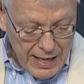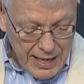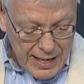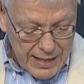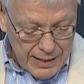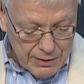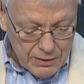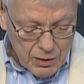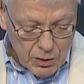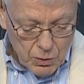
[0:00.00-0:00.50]

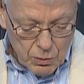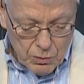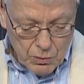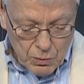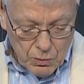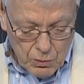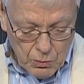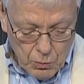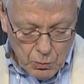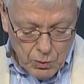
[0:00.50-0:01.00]
And
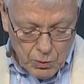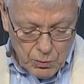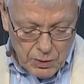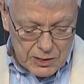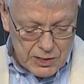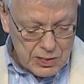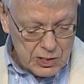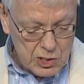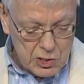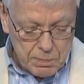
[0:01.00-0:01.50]

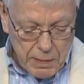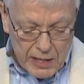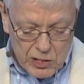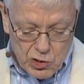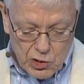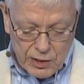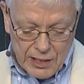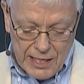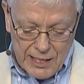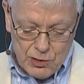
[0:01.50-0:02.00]
it's
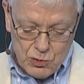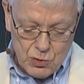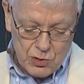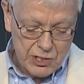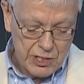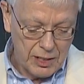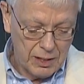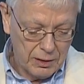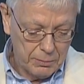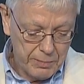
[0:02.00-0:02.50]
especially
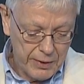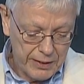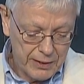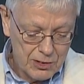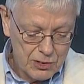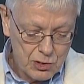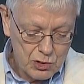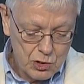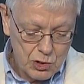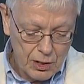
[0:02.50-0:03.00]
interesting
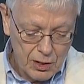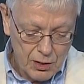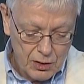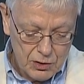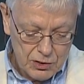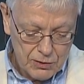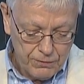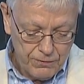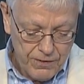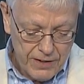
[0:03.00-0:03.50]
because
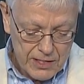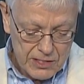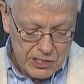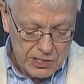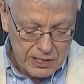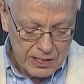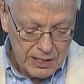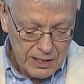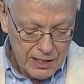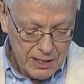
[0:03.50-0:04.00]
Charles
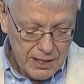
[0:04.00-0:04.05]
Fisk